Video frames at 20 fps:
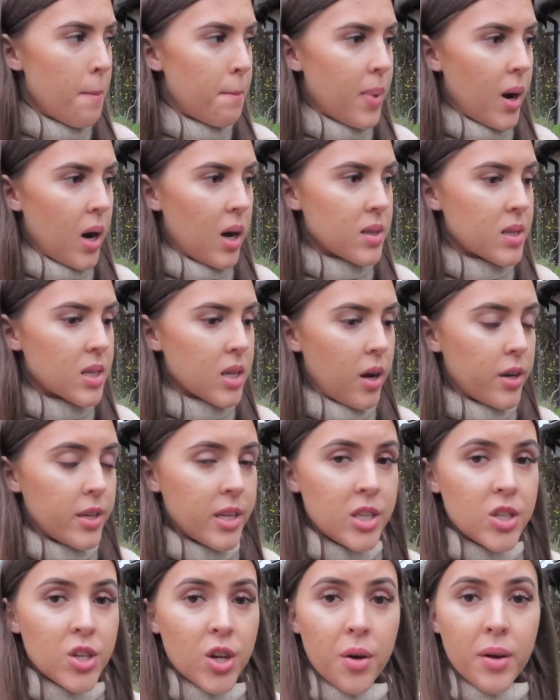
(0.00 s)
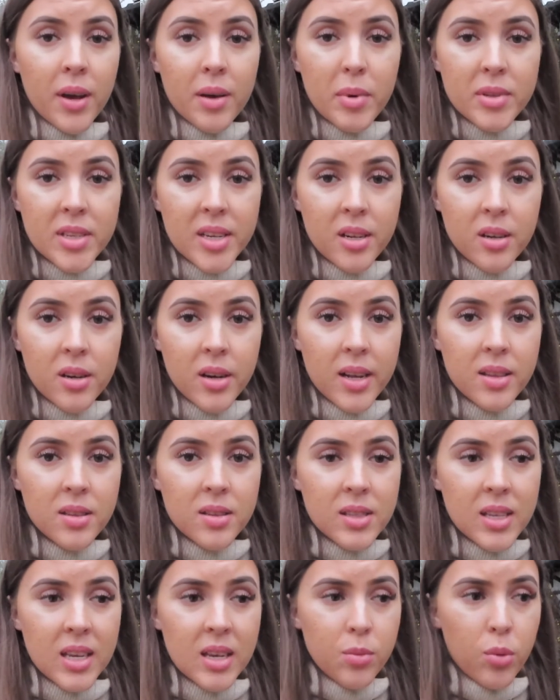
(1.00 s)
but I need to go and get my dinner and
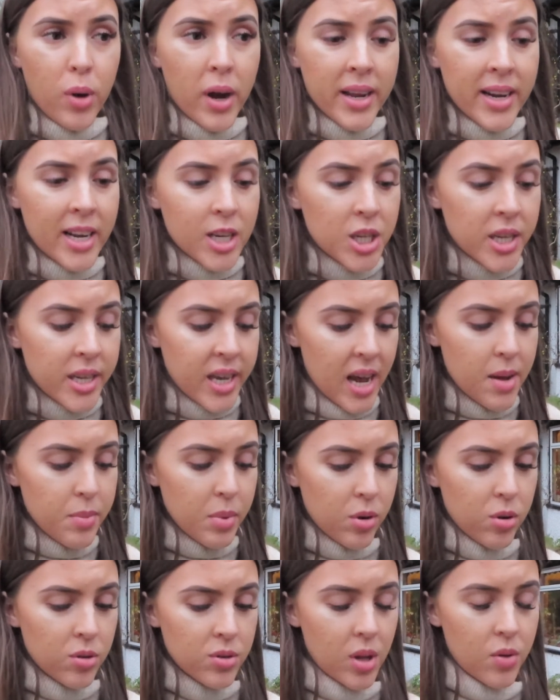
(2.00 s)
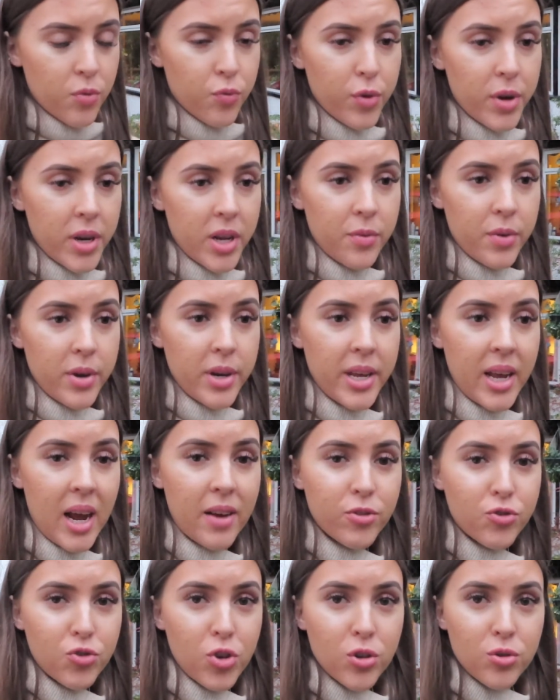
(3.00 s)
see what I can actually get because I really, really
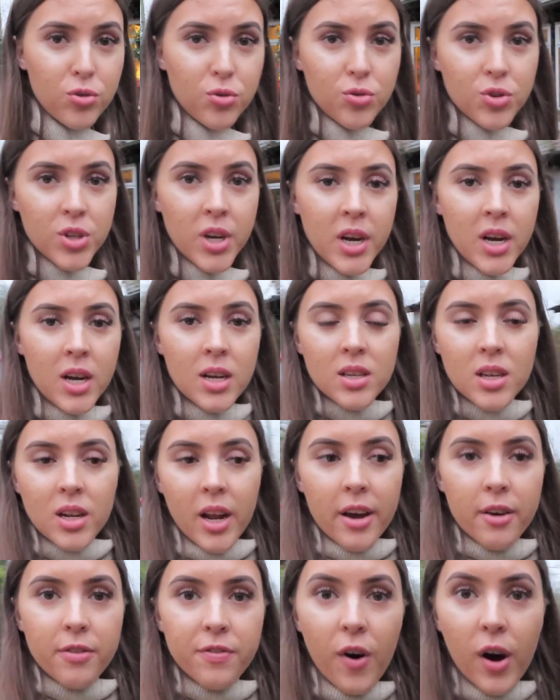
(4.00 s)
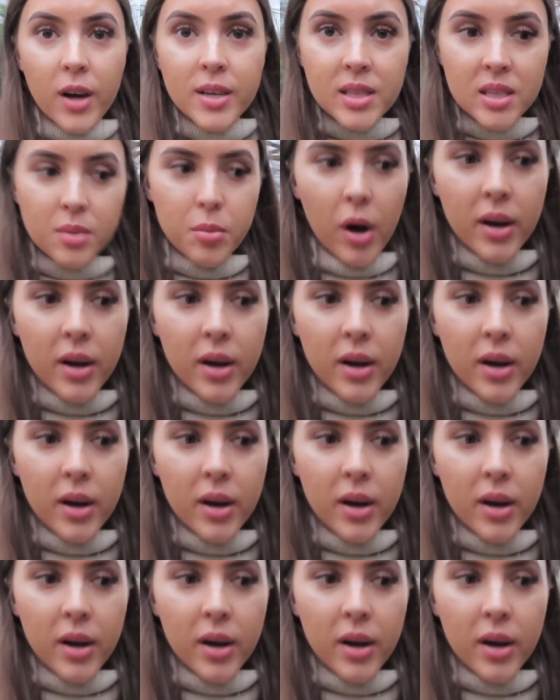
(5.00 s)
have struggled to like find some